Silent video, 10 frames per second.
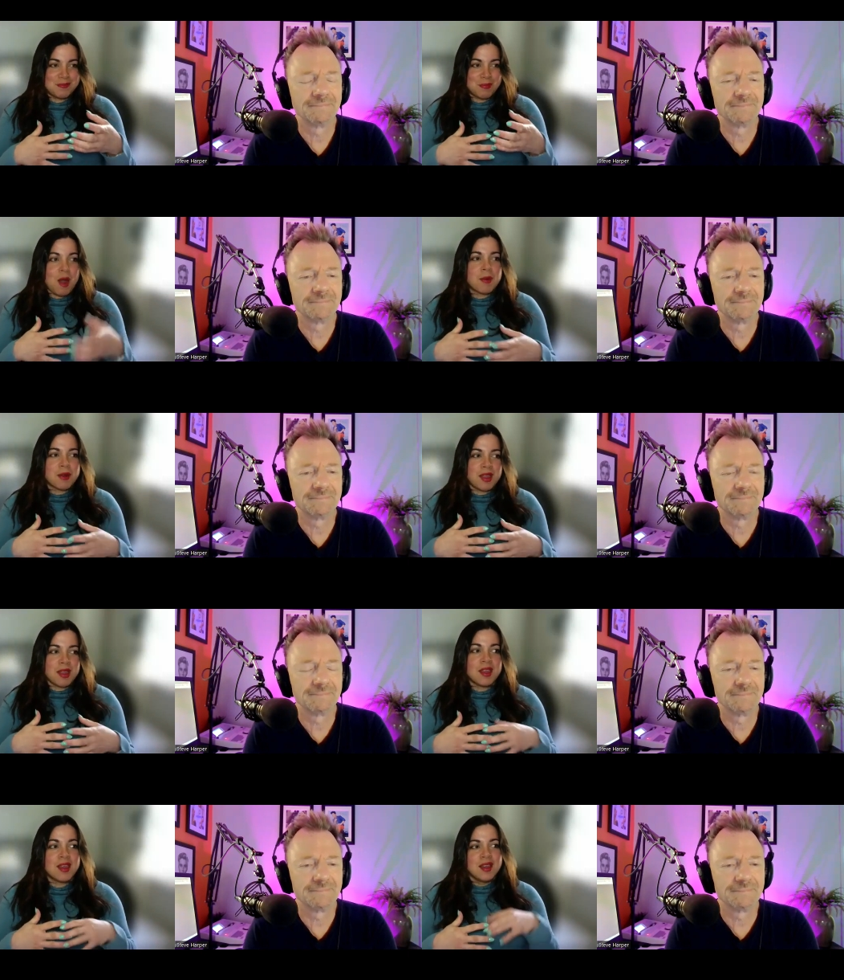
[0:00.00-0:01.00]

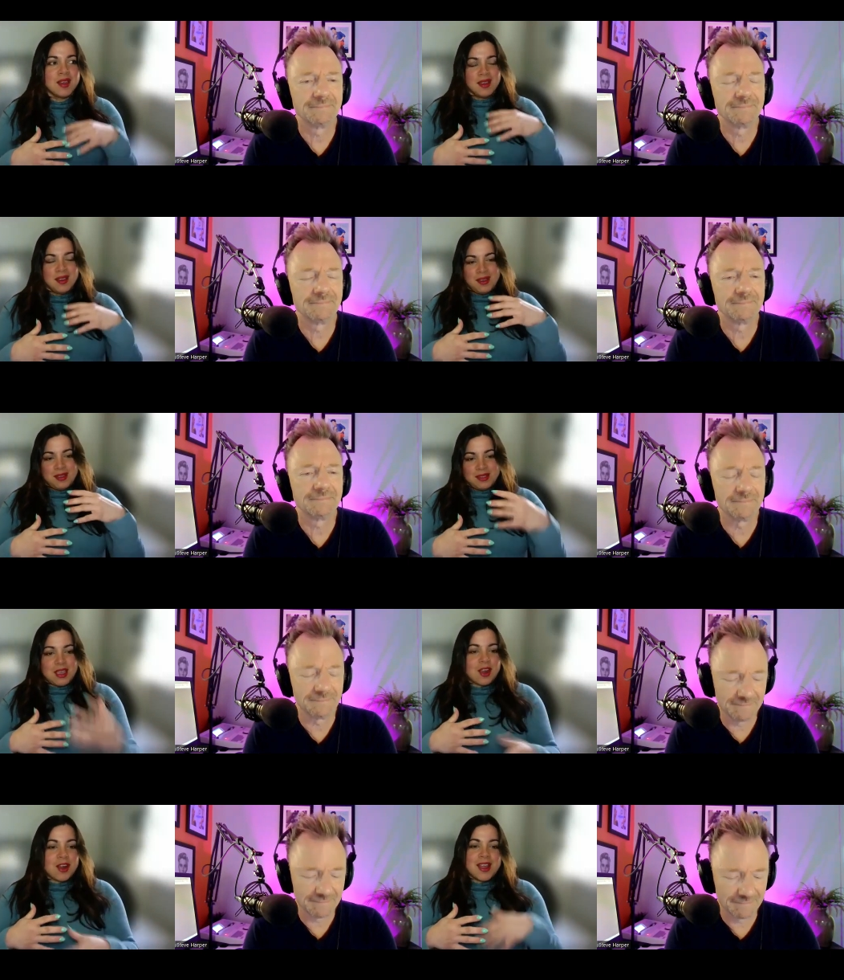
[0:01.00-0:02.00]
Speaker 1: properly
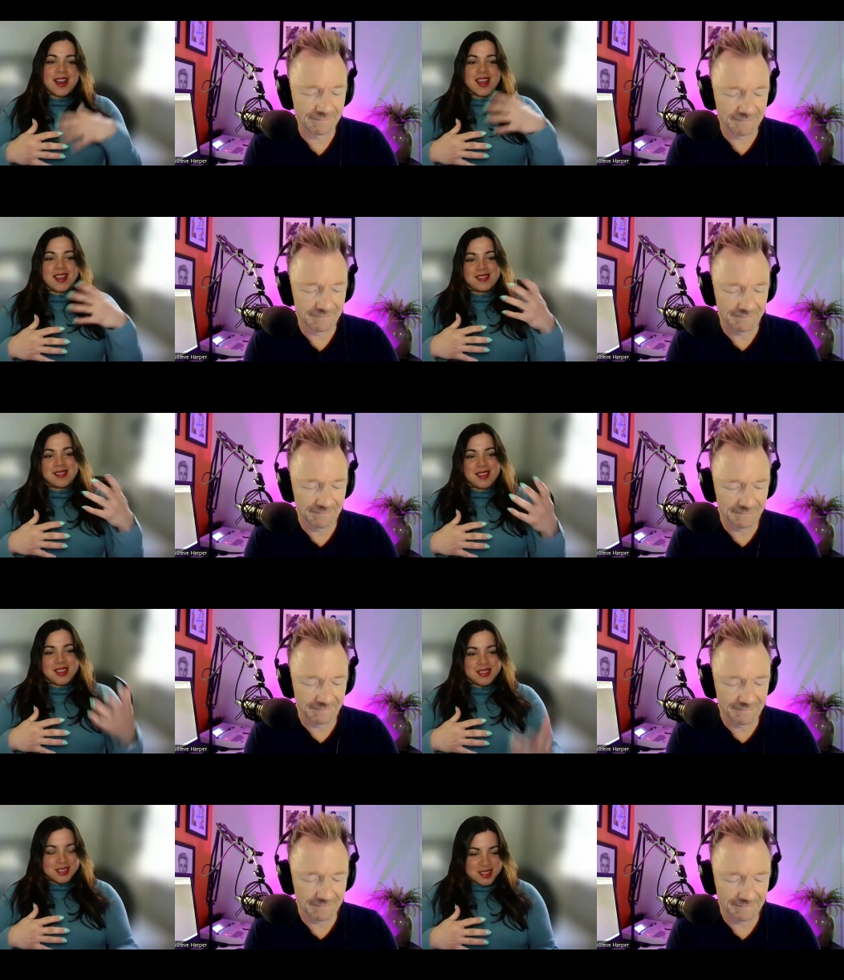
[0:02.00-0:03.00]
decorate and
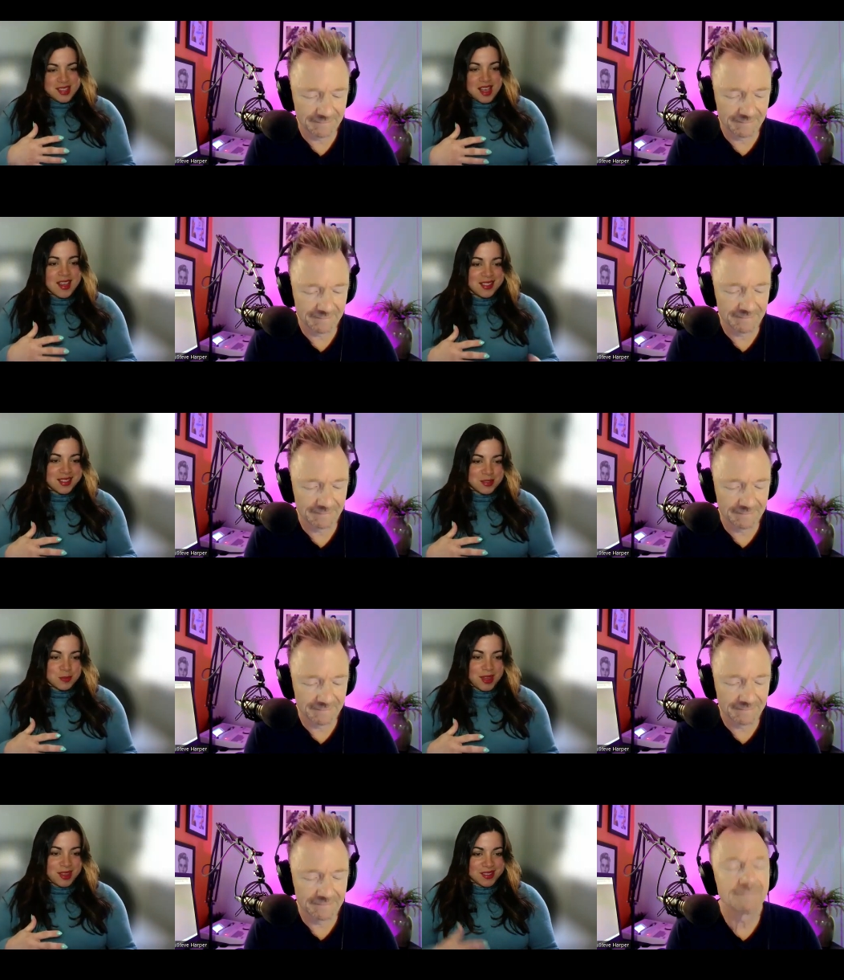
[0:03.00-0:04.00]
design the
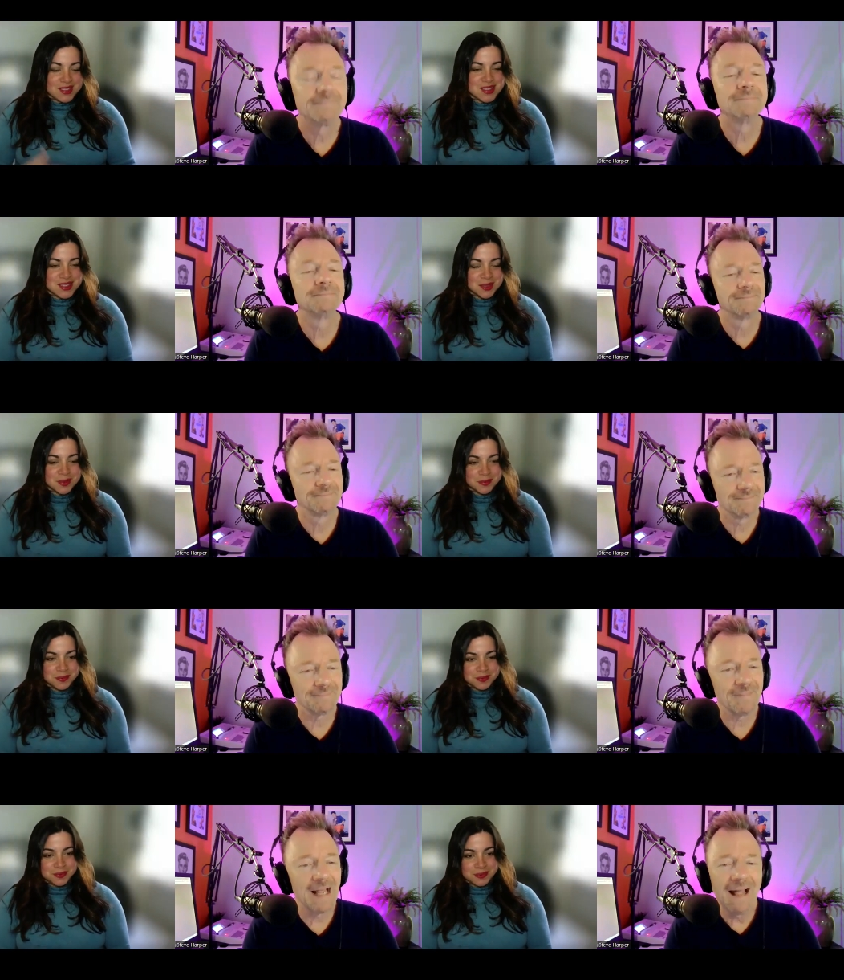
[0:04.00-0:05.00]
space.
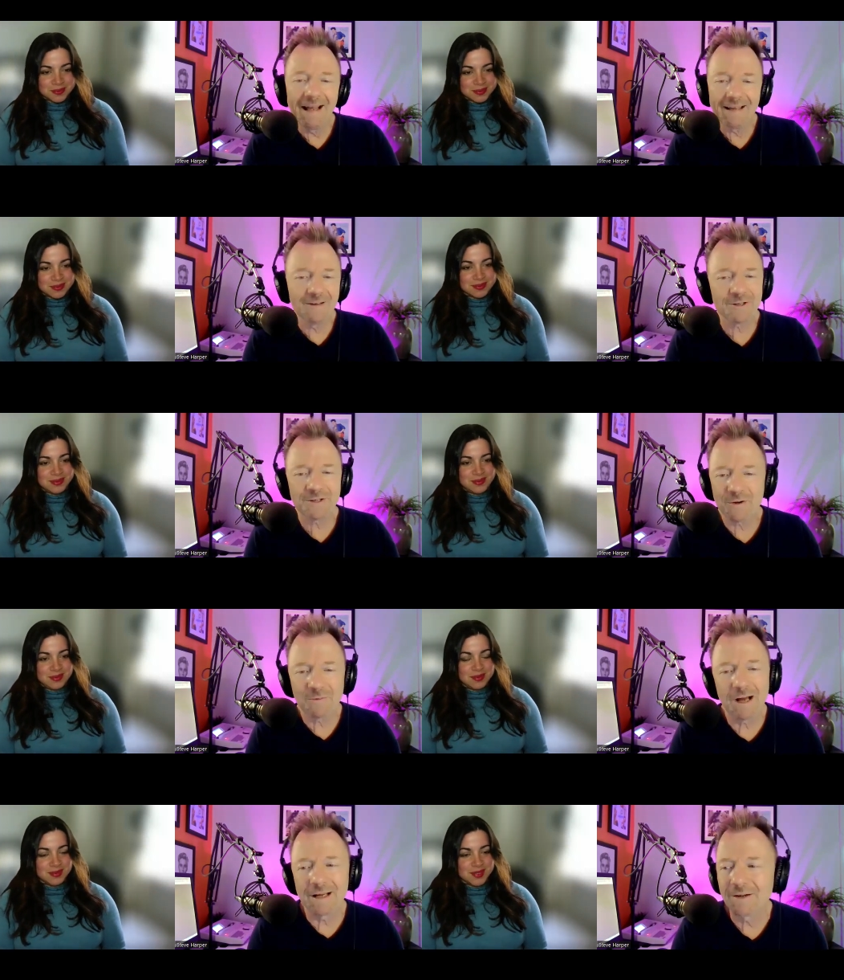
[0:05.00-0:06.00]
Speaker 2: You're
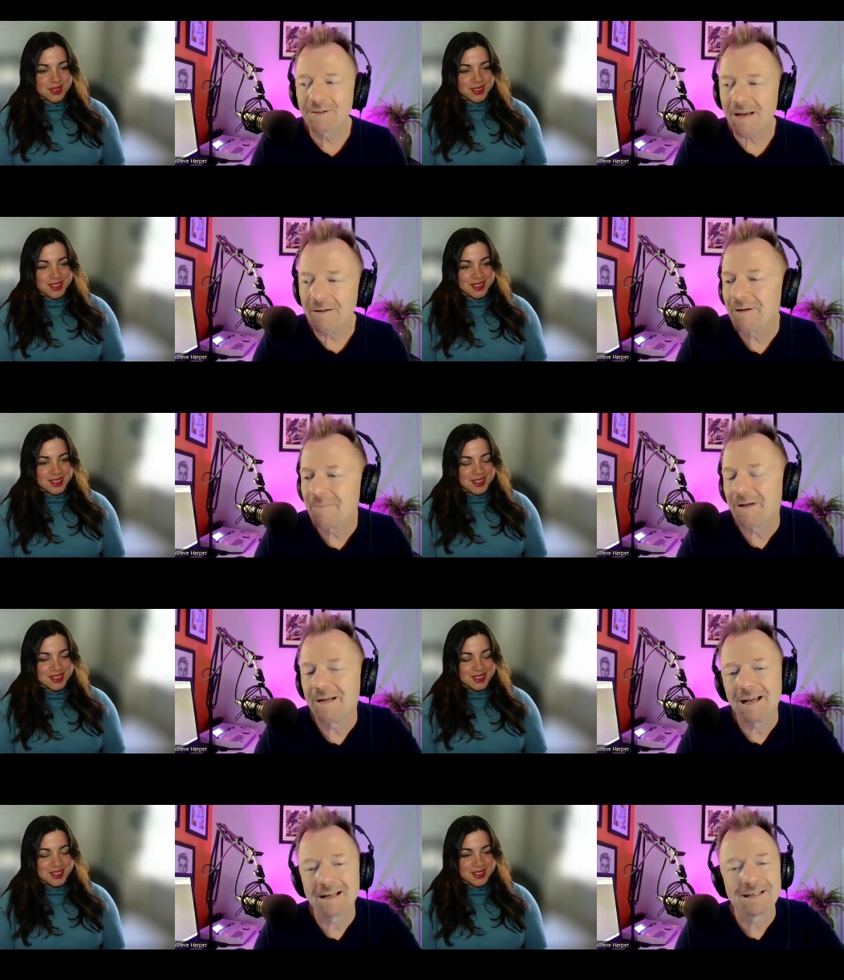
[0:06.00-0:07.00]
so right because
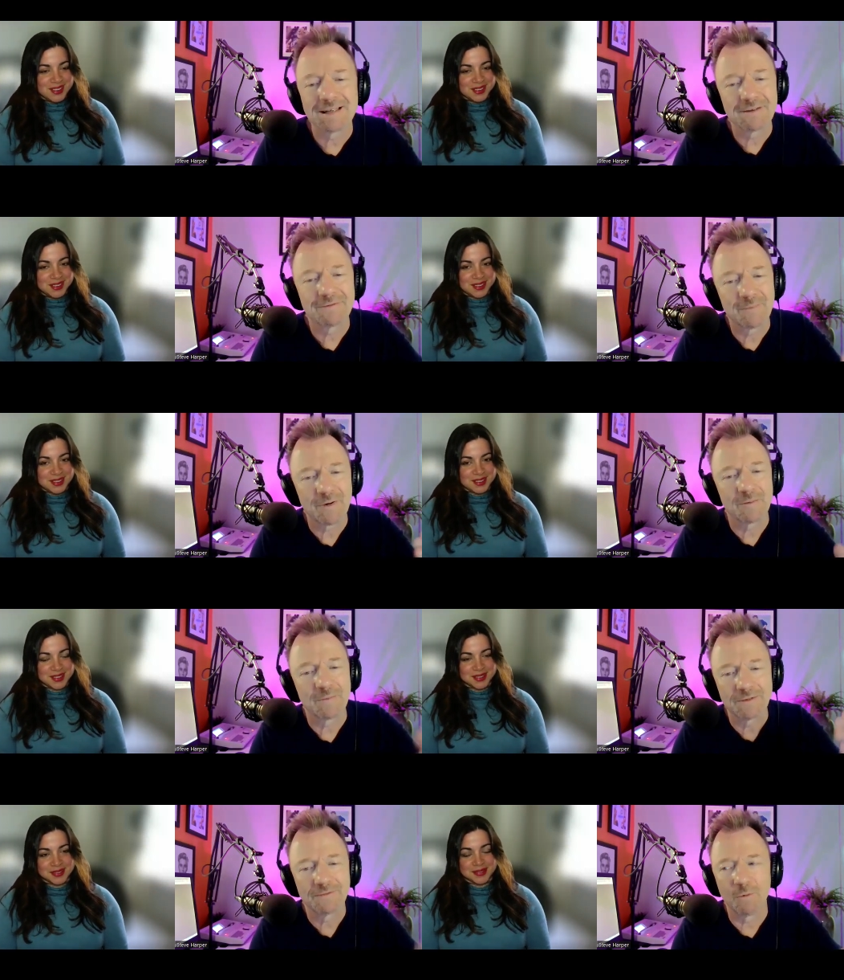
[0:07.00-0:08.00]
everybody has a different
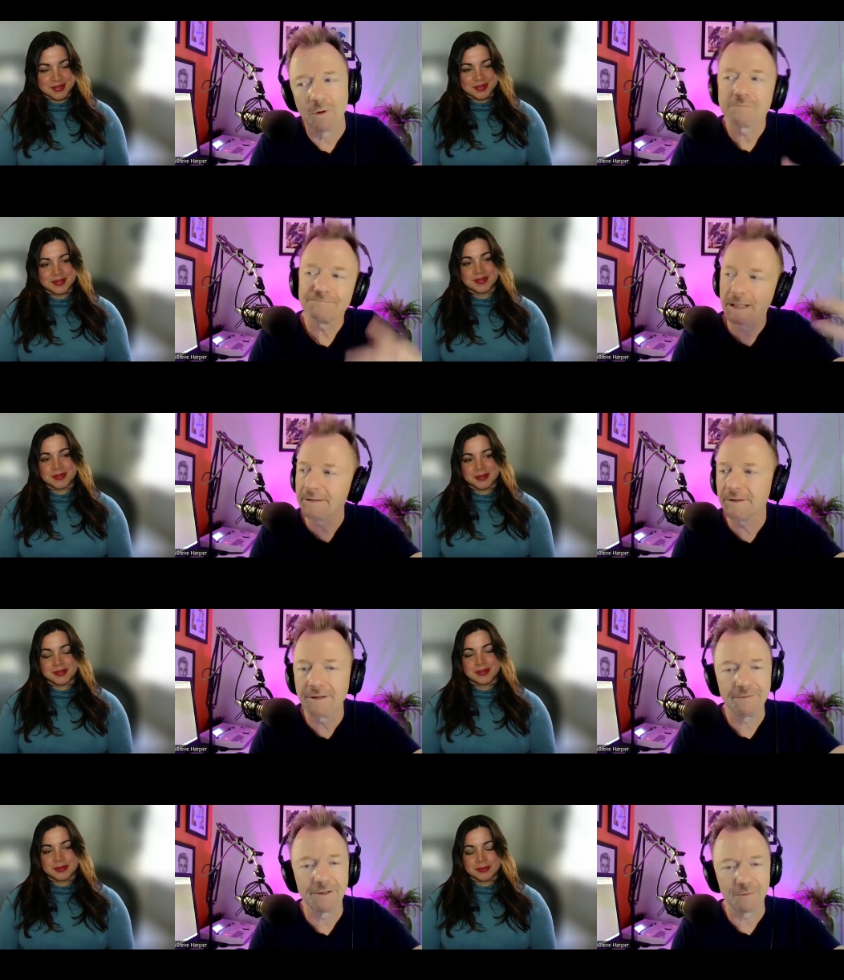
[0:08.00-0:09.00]
purpose for pick the
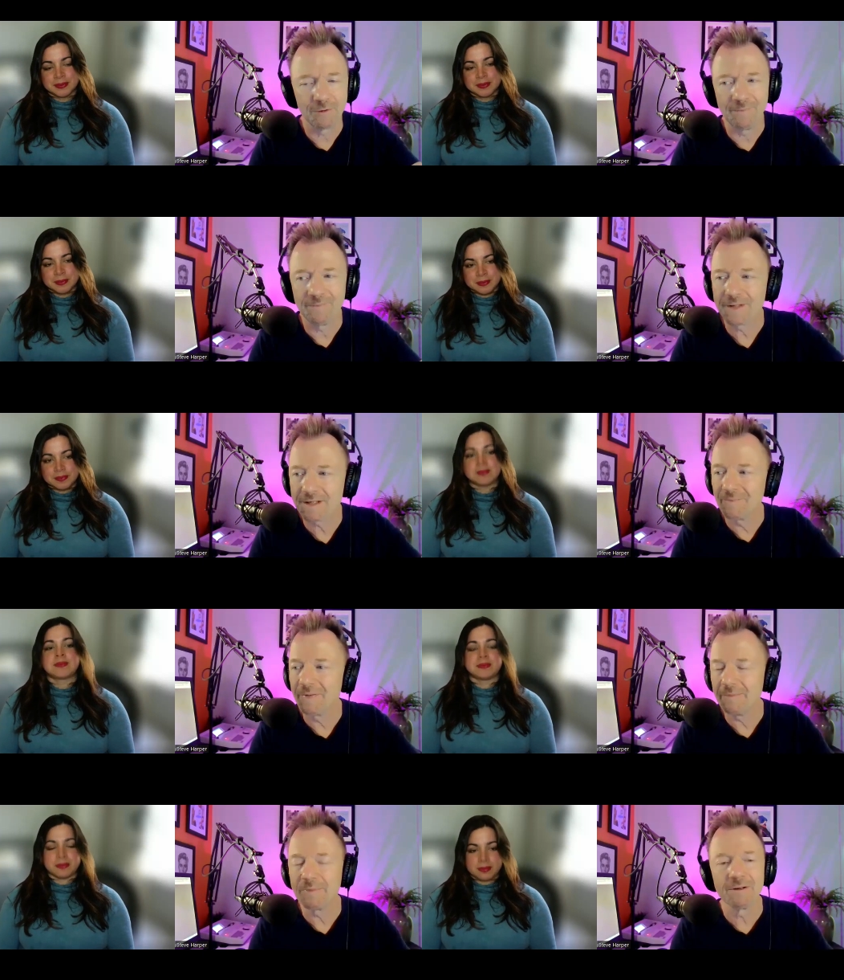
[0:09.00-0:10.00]
living room.
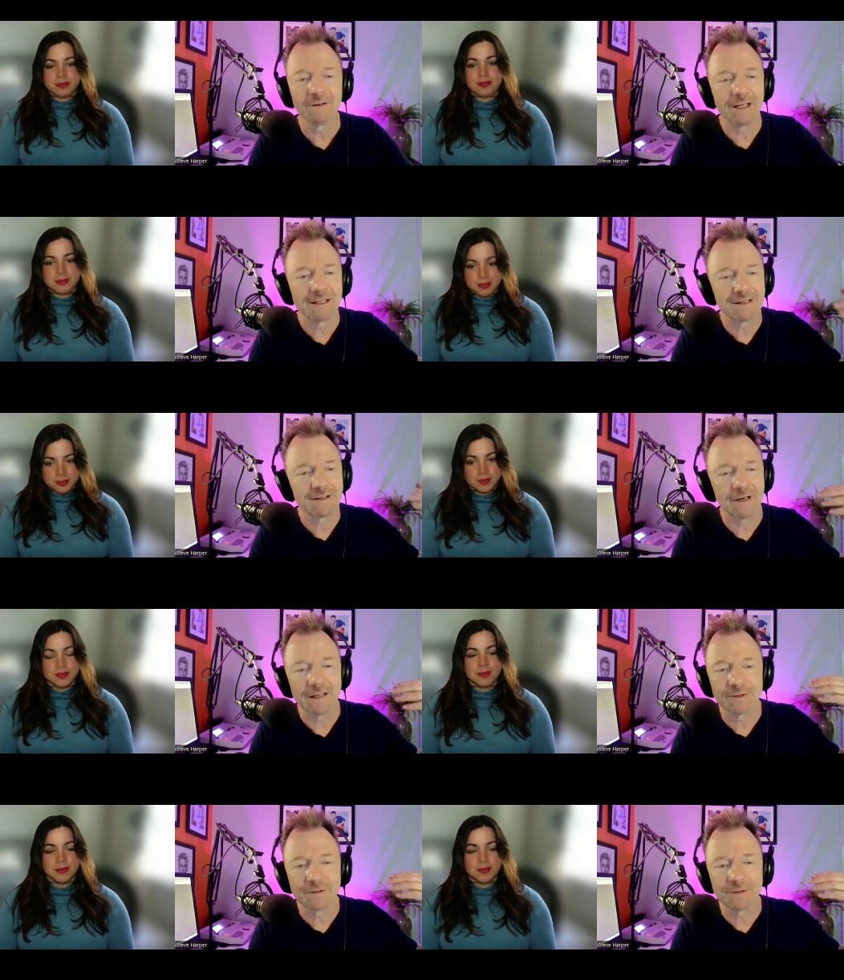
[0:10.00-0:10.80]
Some people, it's their